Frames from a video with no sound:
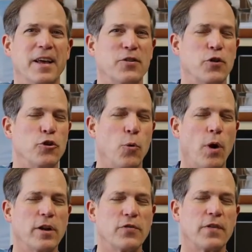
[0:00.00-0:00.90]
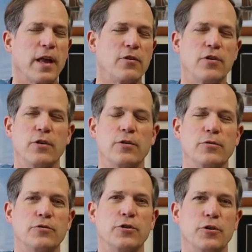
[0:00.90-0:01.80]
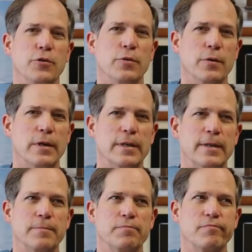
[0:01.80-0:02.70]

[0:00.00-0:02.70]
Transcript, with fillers: So you'll want to stay tuned to, uh,